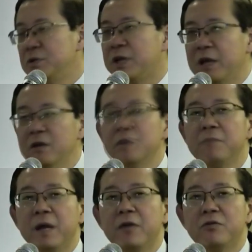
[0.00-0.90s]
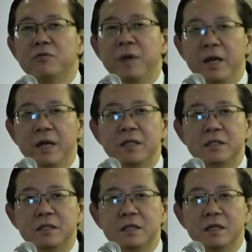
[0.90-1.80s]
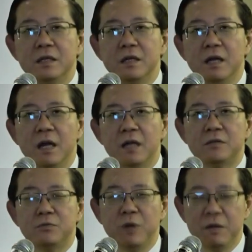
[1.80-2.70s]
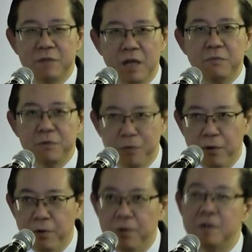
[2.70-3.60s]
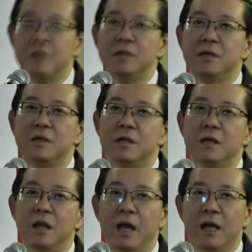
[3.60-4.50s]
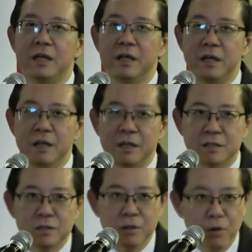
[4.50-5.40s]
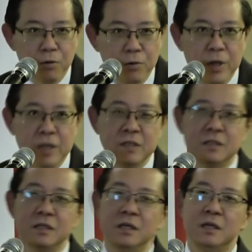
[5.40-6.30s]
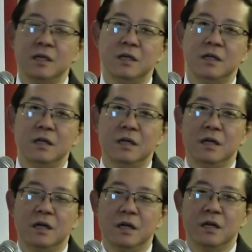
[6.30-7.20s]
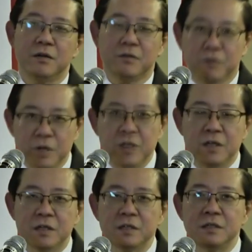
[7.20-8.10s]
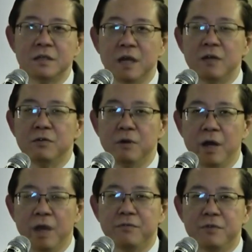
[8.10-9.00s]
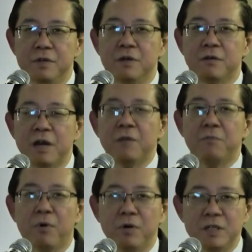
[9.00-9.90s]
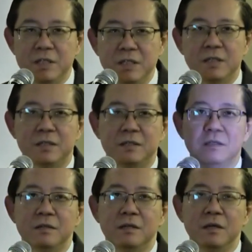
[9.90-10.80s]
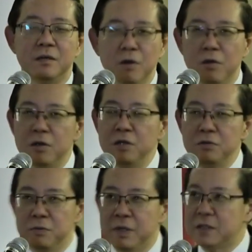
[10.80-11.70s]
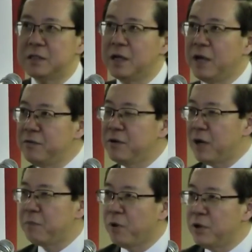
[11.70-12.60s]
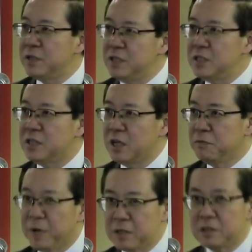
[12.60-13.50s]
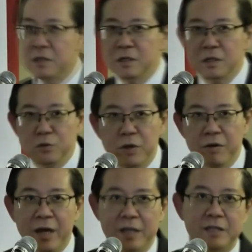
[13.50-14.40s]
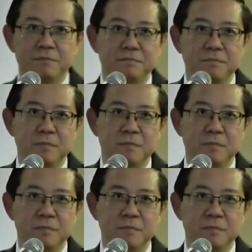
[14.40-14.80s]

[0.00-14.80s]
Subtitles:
You cannot micromanage as we have done before. And it is always critical that you have the right policies. Not only you must have the right policies, that you must do it right